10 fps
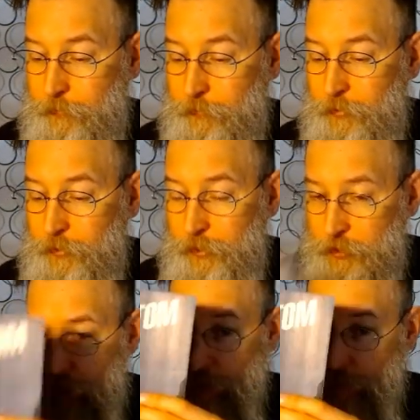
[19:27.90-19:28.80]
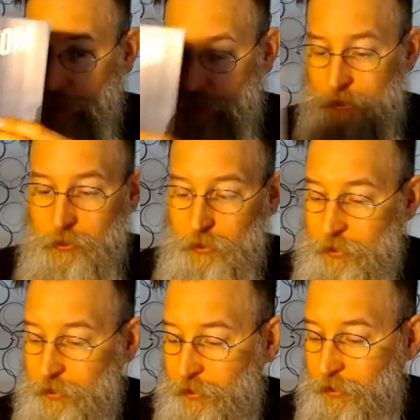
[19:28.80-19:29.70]
It's just really
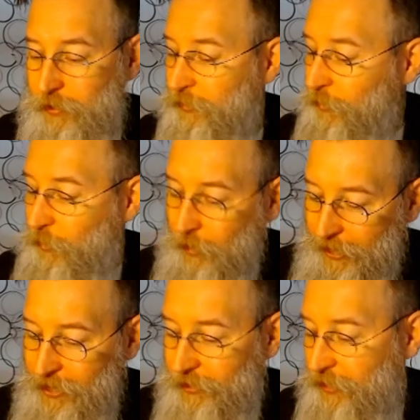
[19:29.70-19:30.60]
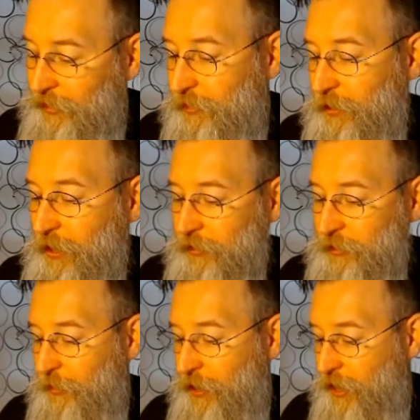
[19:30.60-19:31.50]
good. The whole alien
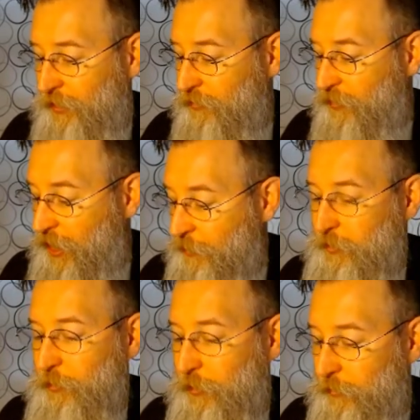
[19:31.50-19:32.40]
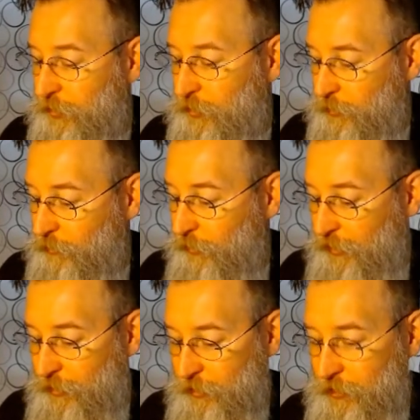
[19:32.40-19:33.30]
alternate reality vibe to it is really
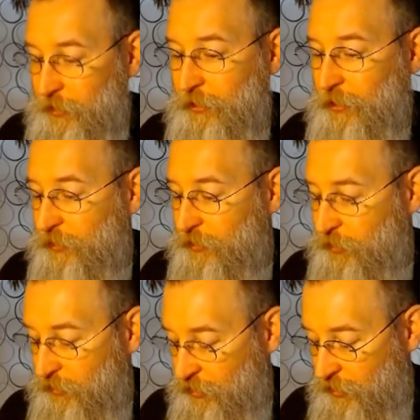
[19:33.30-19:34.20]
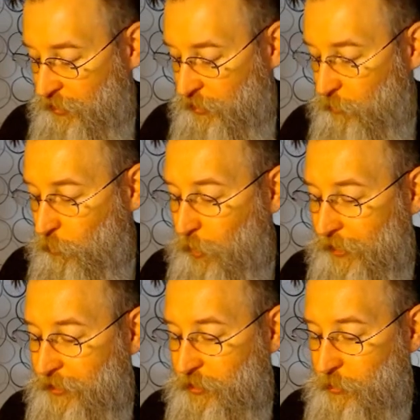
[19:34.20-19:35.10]
interesting to see what
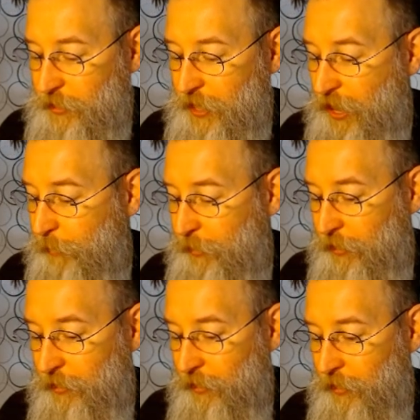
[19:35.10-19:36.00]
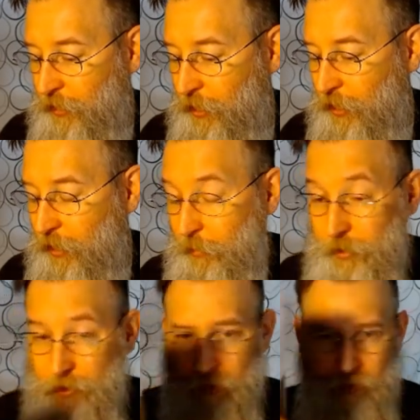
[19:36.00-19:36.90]
is going to happen.
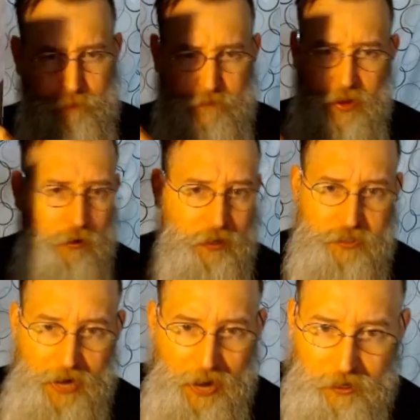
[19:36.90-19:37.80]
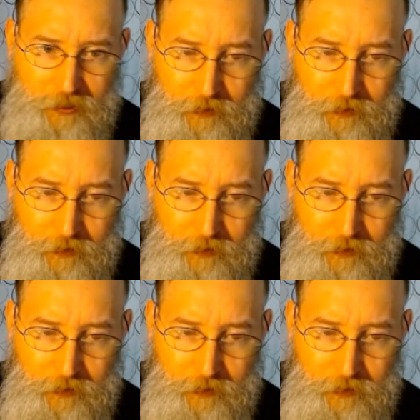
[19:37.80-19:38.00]
They are attacked,